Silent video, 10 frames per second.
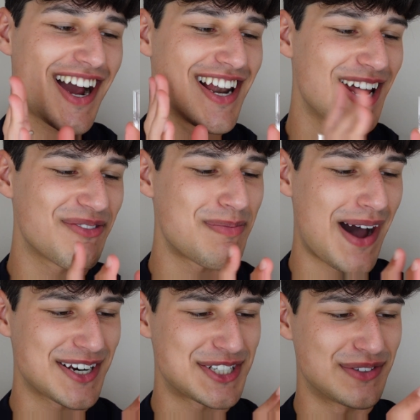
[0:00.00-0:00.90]
I love the
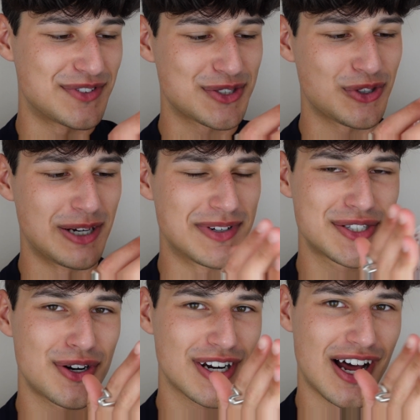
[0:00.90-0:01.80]
packaging of this cream. It's
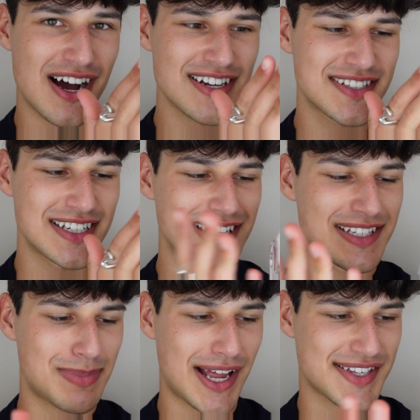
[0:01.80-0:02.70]
not glass, it
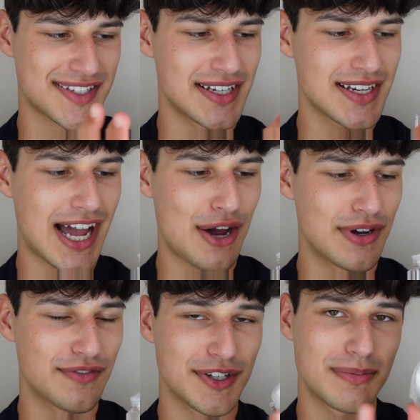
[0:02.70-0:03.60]
is plastic.
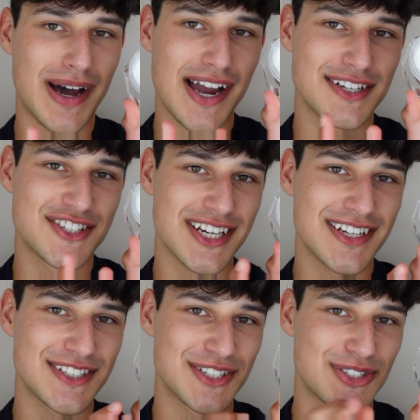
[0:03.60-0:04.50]
However, the
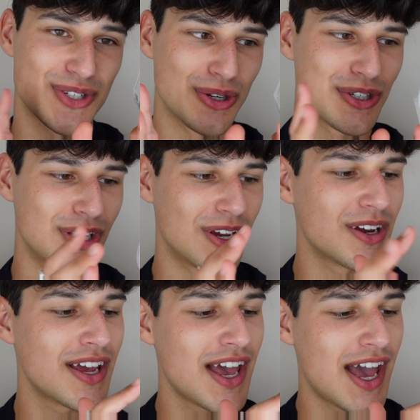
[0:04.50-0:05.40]
packaging is just so
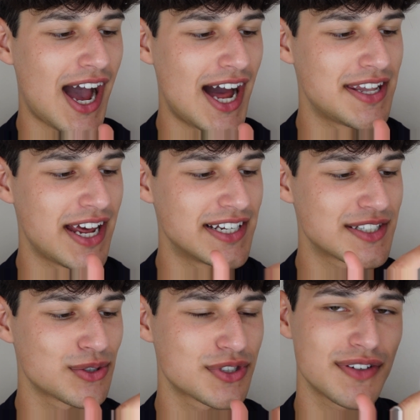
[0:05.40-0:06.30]
cute. And then
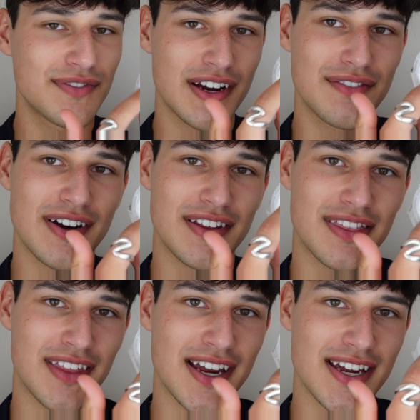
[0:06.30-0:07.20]
it's also very
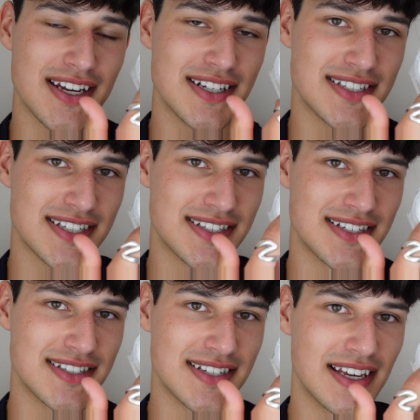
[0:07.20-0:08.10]
thick in
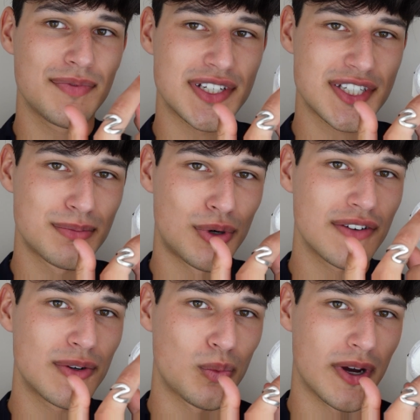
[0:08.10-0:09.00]
consistency. This is more
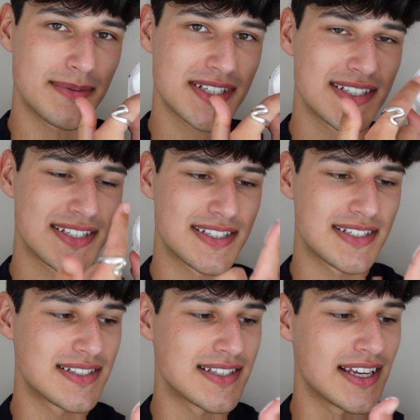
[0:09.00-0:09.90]
of a whipped
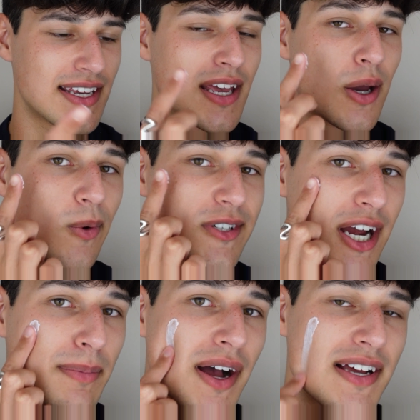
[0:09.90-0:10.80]
consistency, which
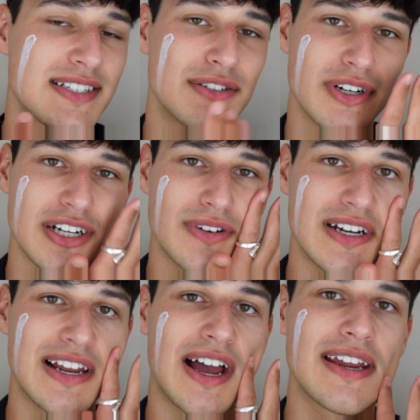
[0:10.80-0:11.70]
I personally
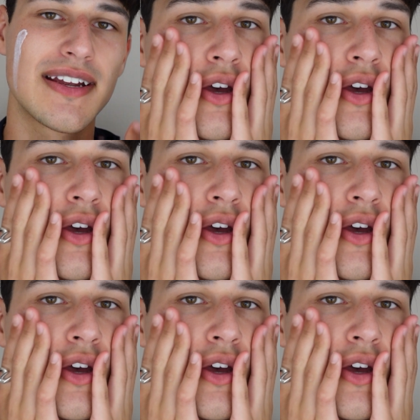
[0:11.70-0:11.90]
really like.